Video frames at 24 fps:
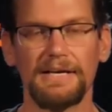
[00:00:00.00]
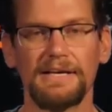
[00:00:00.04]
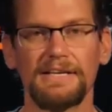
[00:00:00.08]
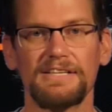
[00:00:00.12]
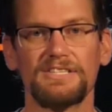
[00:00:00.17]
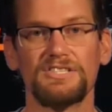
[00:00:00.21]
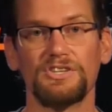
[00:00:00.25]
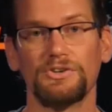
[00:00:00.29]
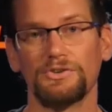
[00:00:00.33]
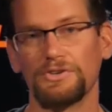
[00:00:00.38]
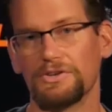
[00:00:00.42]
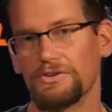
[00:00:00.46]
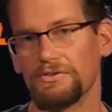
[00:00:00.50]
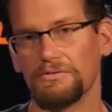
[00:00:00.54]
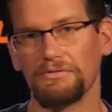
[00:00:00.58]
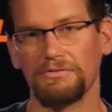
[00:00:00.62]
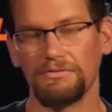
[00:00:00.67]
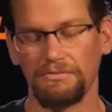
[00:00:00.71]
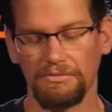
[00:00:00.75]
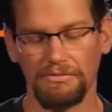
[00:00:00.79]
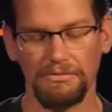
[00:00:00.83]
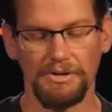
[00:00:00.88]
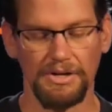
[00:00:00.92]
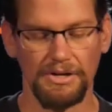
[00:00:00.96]
So you,
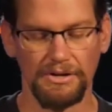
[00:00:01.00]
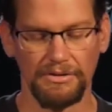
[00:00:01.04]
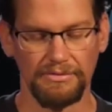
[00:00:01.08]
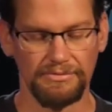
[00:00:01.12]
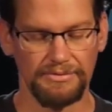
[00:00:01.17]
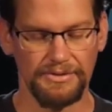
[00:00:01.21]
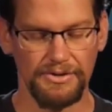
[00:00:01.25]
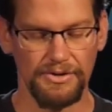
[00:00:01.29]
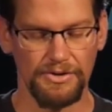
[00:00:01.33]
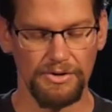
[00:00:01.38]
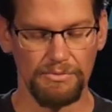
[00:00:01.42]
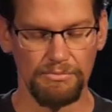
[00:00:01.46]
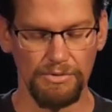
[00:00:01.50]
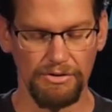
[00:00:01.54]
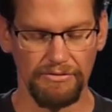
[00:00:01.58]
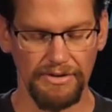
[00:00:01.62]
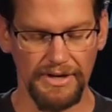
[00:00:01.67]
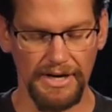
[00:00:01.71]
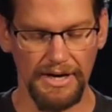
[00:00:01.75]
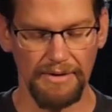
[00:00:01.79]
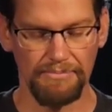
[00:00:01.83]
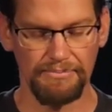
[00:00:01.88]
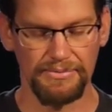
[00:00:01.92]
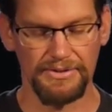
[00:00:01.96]
you, know, you can move
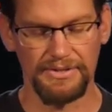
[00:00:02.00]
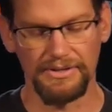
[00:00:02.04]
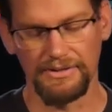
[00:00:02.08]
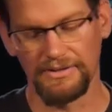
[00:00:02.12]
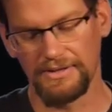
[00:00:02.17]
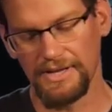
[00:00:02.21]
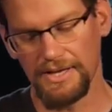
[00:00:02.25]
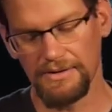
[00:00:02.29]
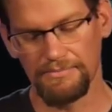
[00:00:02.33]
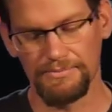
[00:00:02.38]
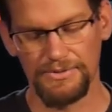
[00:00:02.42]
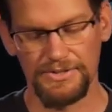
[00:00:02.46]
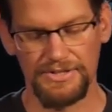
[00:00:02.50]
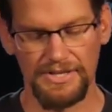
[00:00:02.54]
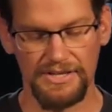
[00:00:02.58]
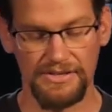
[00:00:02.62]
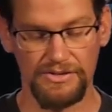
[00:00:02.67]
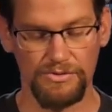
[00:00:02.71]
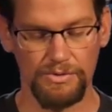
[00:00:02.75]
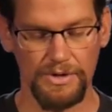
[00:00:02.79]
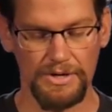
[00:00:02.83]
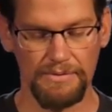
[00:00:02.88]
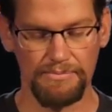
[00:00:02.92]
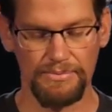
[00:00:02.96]
it up to 10%,
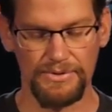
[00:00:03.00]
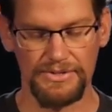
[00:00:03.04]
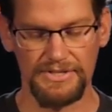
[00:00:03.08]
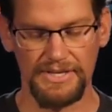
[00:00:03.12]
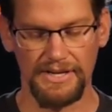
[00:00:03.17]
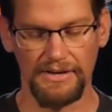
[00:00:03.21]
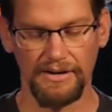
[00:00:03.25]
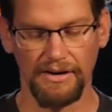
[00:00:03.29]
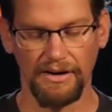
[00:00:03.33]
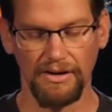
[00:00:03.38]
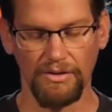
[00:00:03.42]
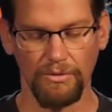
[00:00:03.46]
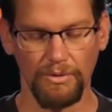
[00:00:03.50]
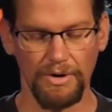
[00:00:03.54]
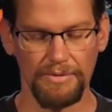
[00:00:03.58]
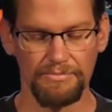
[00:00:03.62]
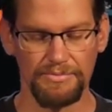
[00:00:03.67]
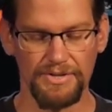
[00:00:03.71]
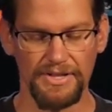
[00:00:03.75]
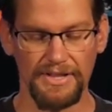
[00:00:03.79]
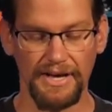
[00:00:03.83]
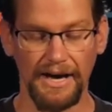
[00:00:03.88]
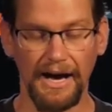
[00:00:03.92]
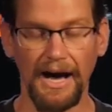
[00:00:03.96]
20%, all the way up
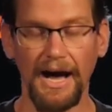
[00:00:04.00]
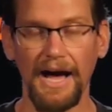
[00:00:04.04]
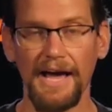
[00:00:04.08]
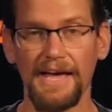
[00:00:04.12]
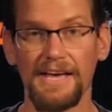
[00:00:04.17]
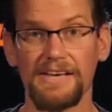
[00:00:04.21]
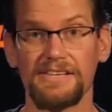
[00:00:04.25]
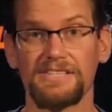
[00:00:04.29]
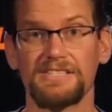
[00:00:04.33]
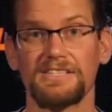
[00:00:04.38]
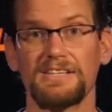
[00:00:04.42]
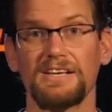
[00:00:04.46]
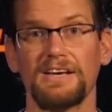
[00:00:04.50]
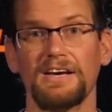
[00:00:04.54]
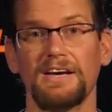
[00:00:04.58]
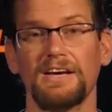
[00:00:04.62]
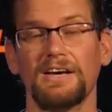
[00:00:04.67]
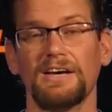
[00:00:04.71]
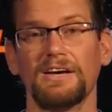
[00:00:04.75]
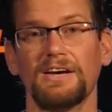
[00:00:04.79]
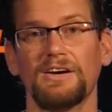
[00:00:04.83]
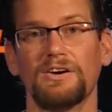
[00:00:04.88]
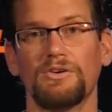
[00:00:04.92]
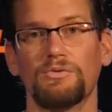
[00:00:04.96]
to the highest,
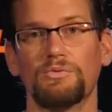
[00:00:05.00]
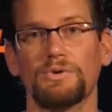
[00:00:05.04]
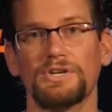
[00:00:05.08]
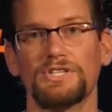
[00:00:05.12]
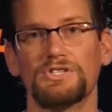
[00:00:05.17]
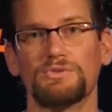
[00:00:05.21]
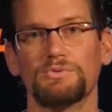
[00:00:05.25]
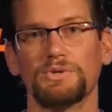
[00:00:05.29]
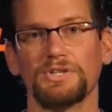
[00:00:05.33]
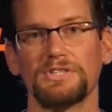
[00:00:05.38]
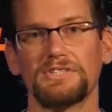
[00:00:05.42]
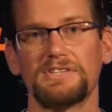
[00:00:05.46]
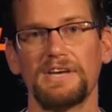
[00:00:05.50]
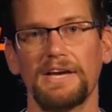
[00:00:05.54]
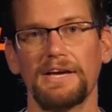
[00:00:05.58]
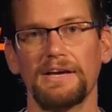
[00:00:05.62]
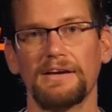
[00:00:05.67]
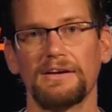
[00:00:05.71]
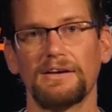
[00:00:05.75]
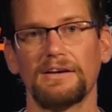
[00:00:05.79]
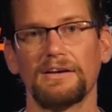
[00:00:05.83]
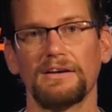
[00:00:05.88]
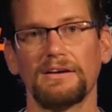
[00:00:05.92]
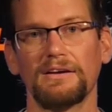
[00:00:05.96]
which will
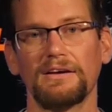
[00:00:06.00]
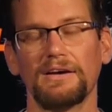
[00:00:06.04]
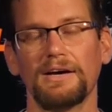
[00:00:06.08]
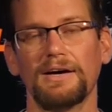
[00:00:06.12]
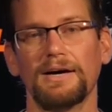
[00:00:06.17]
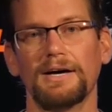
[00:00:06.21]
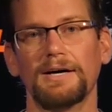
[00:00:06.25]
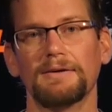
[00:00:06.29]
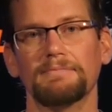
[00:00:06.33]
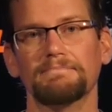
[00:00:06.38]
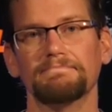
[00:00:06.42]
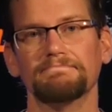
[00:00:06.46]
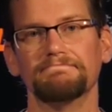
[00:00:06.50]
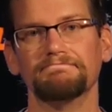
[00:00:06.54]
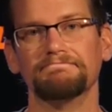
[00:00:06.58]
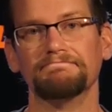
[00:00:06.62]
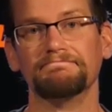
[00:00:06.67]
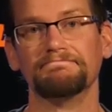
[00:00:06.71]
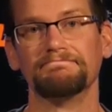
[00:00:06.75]
take um,